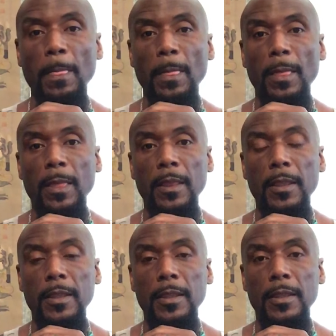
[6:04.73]

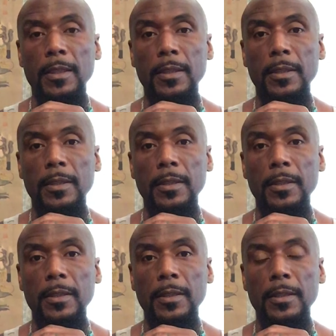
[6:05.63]

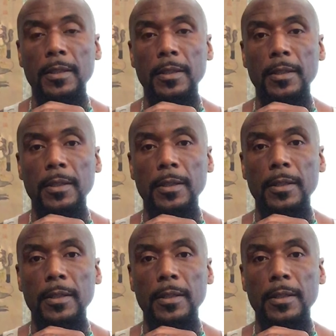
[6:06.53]
(no one is talking)